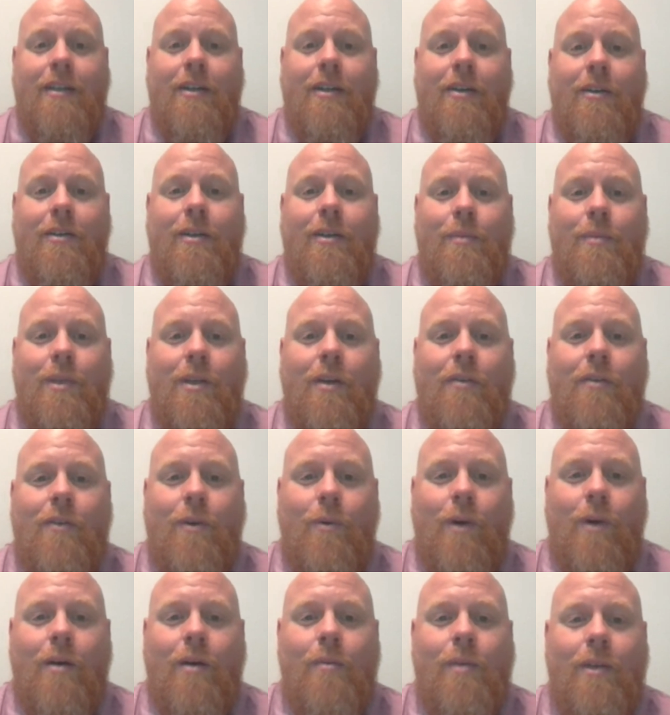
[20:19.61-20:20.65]
I know it can be
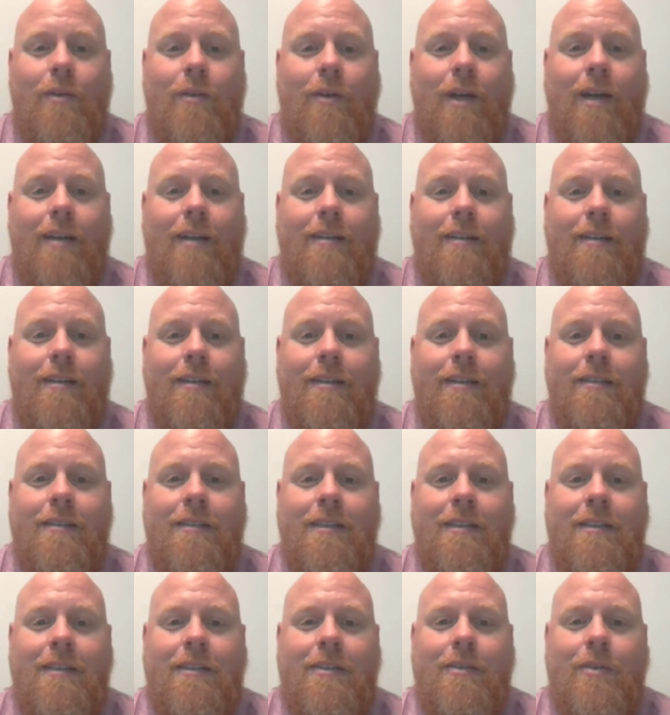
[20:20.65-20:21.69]
overwhelming right at
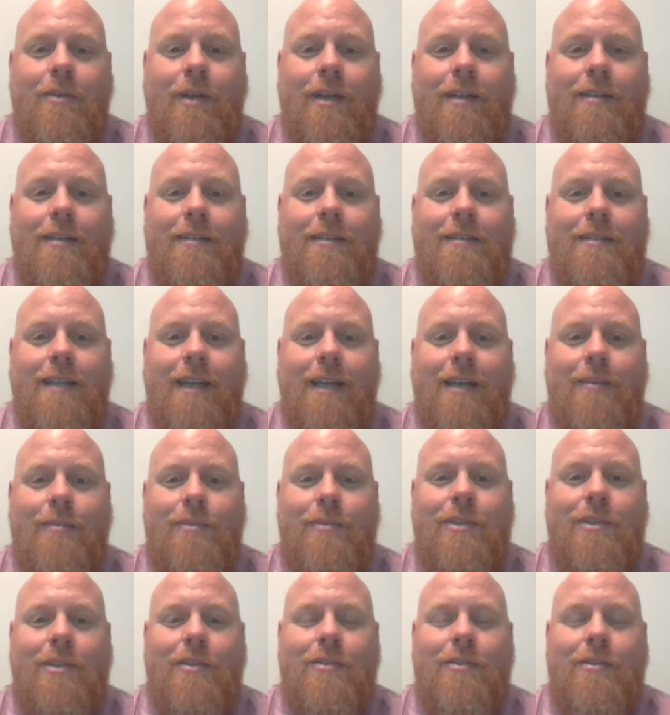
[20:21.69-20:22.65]
the top.